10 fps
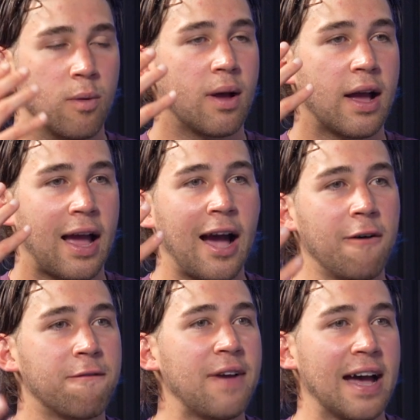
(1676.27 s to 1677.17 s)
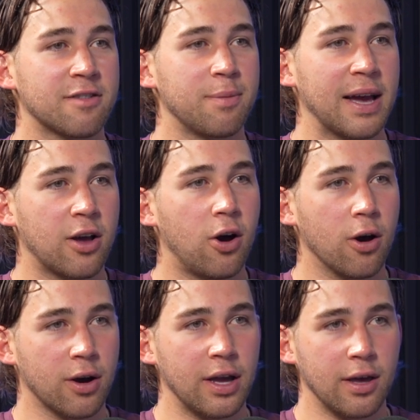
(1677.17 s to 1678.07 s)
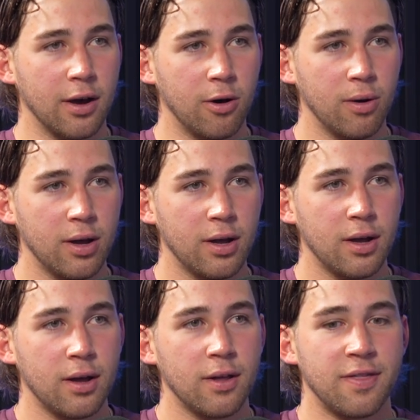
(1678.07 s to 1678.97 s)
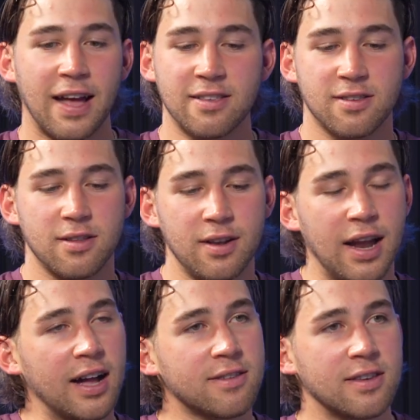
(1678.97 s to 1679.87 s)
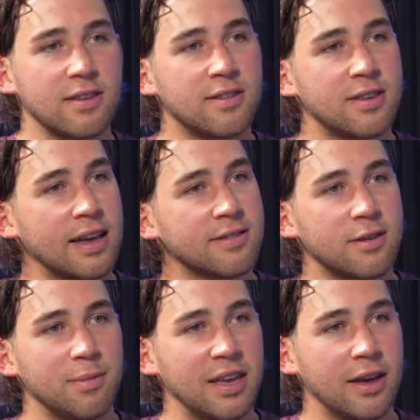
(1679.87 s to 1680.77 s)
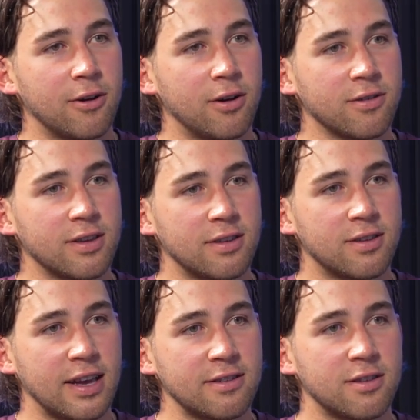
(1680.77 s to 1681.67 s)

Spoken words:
how fast my car can go. That's not success to me at all. Success to